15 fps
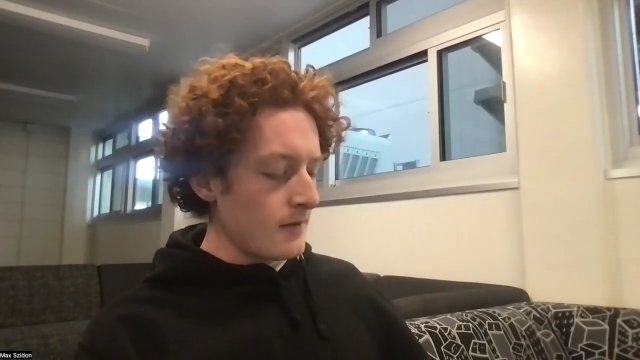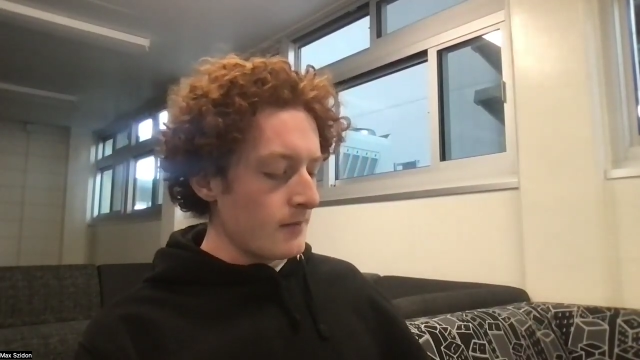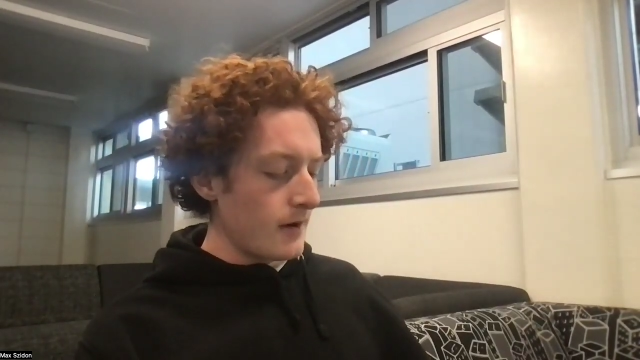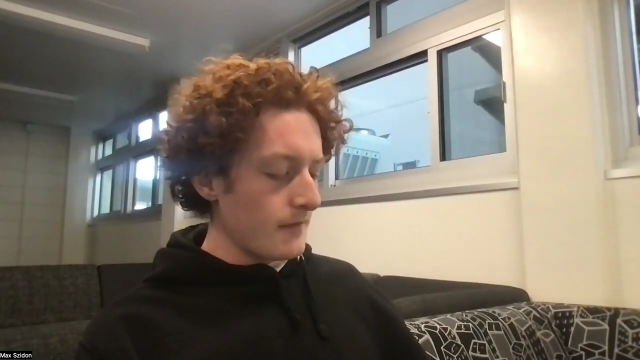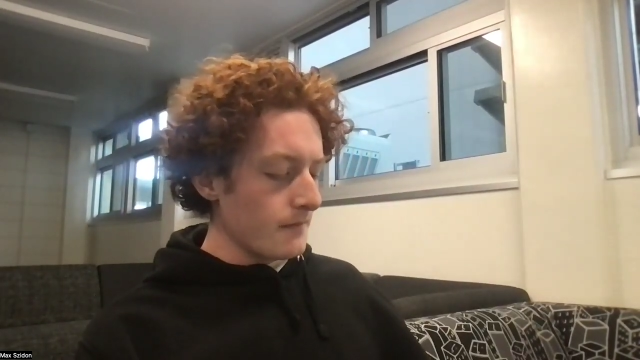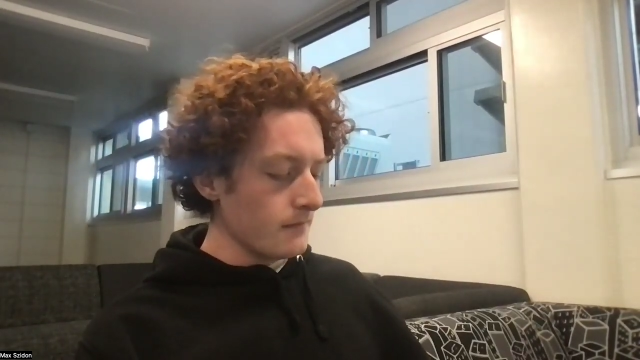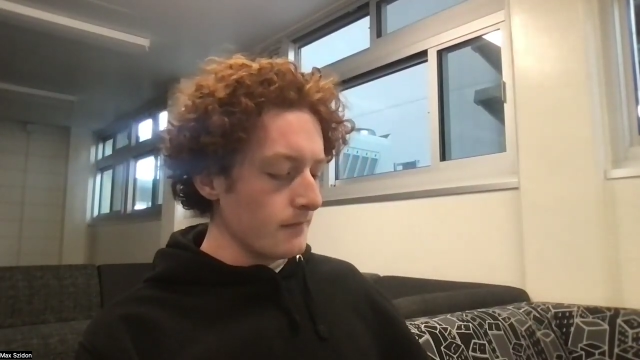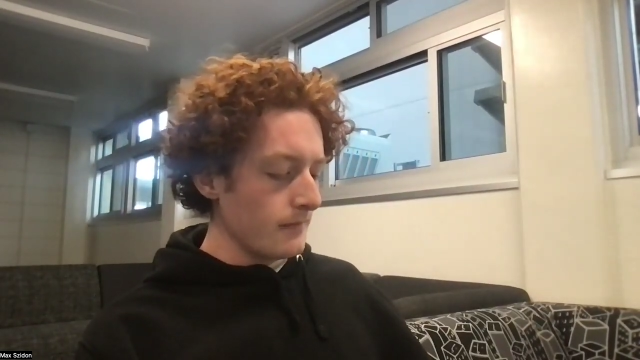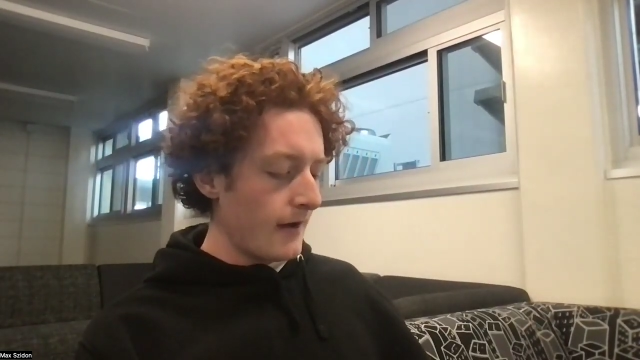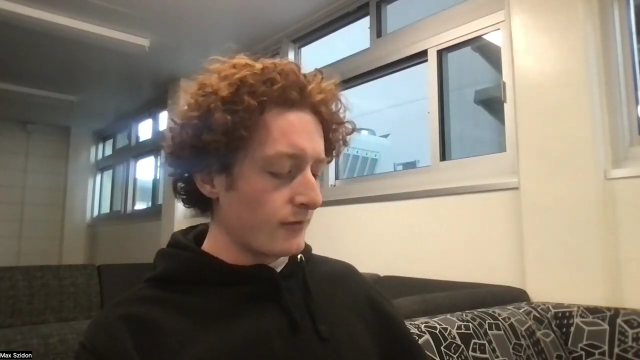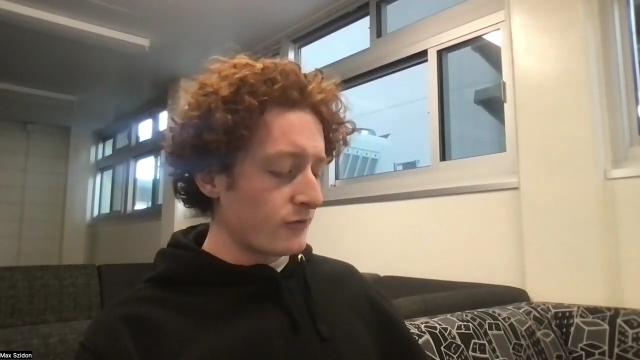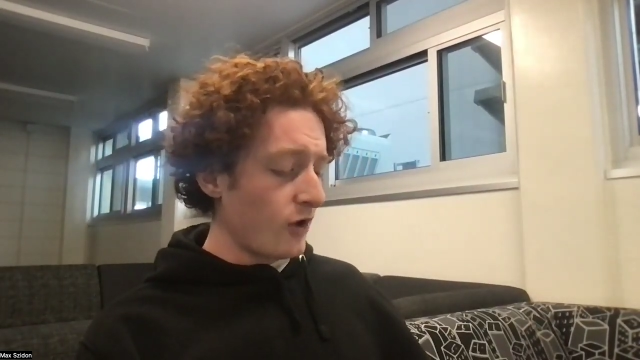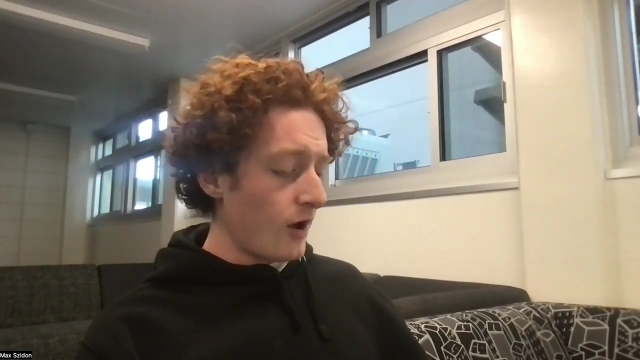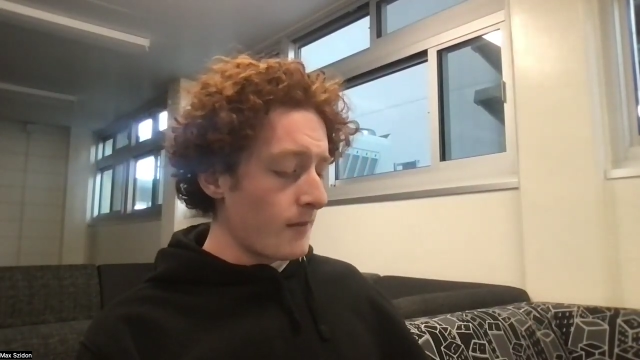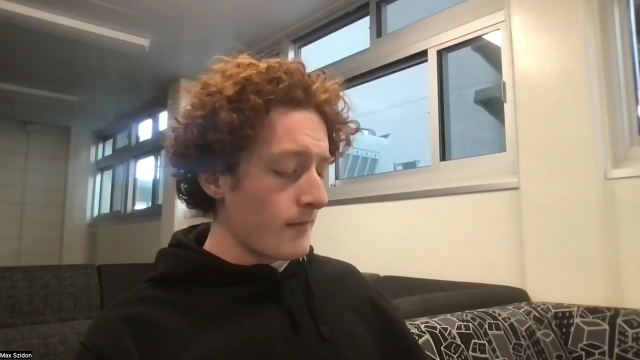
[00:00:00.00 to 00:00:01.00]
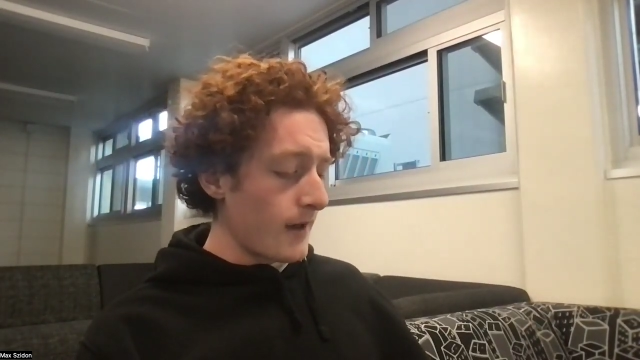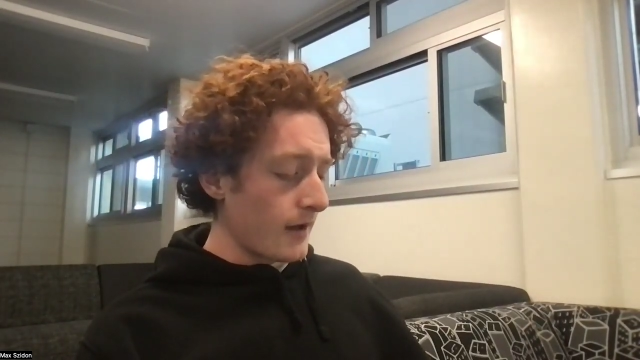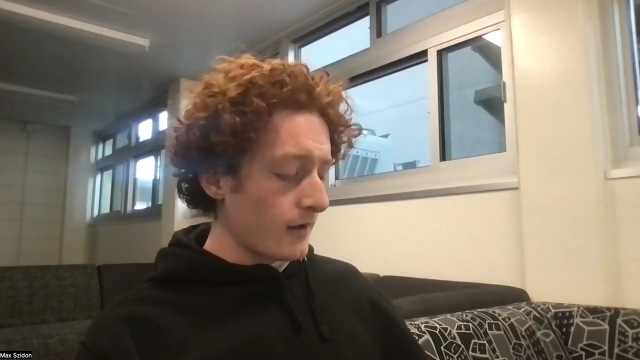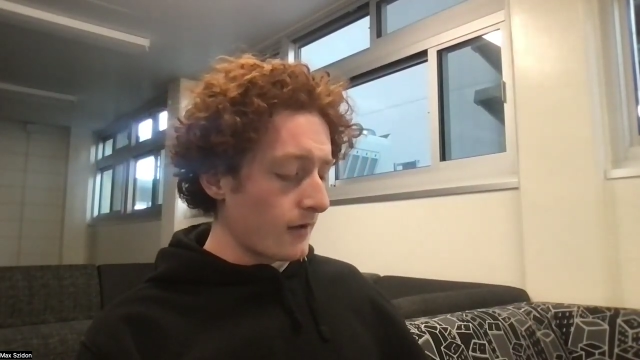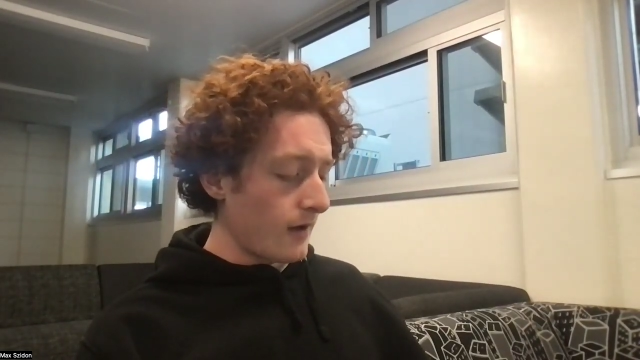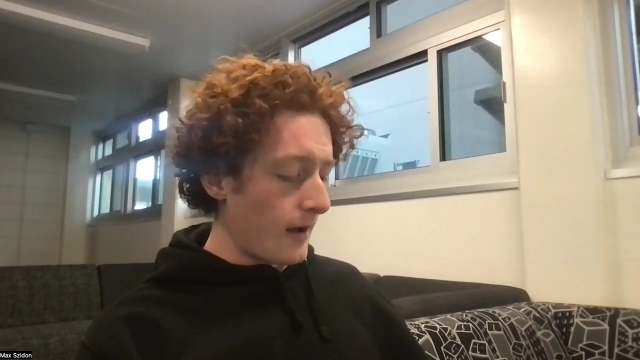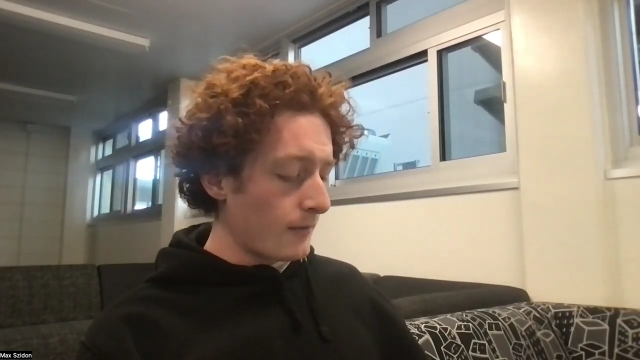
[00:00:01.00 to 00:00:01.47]
But after I'm
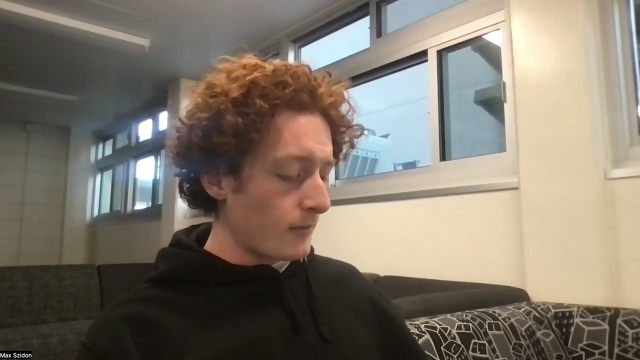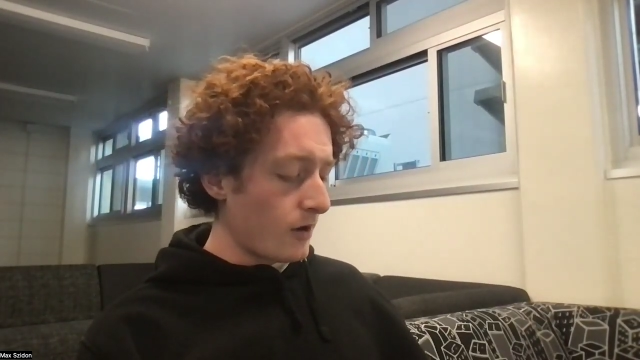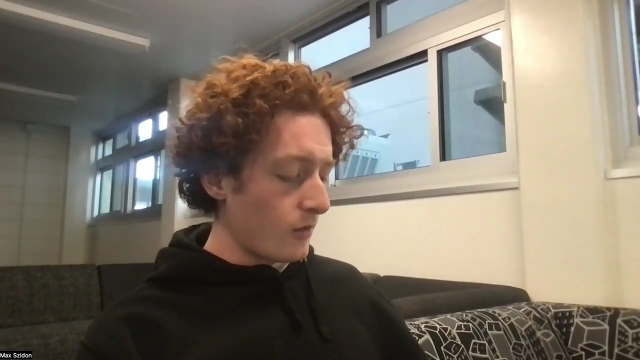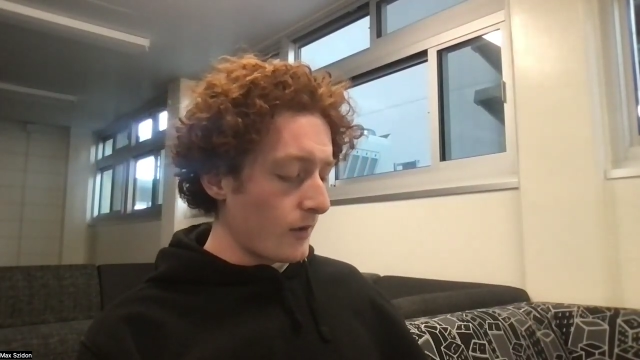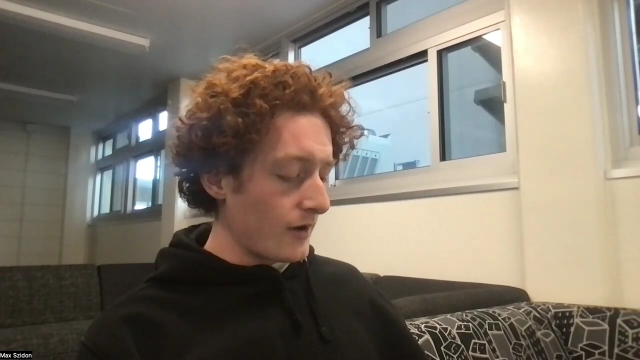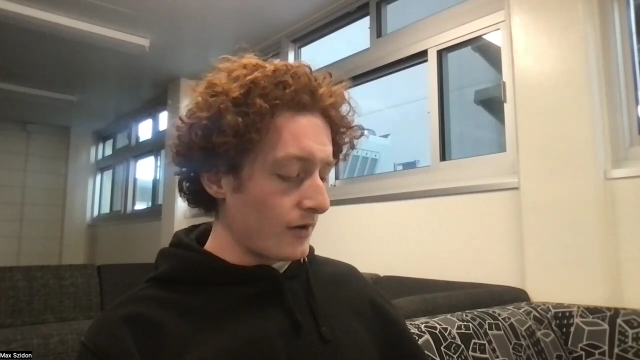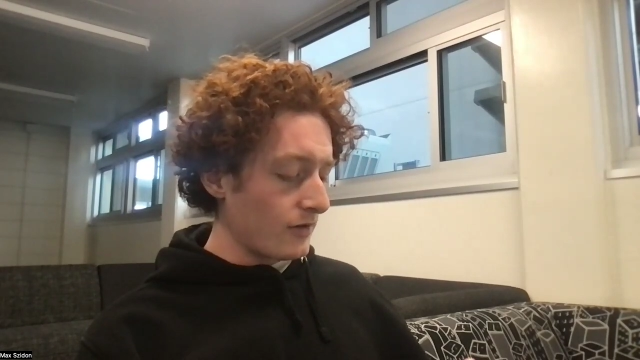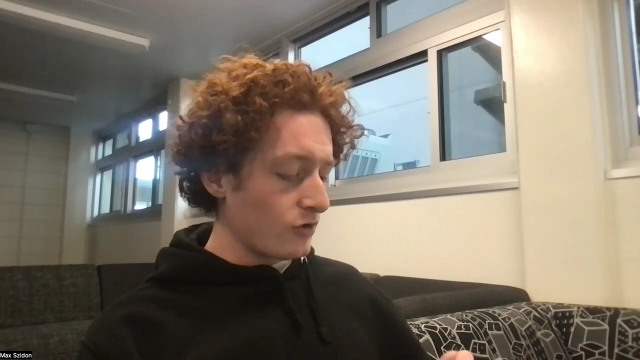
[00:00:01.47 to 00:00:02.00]
not waiting,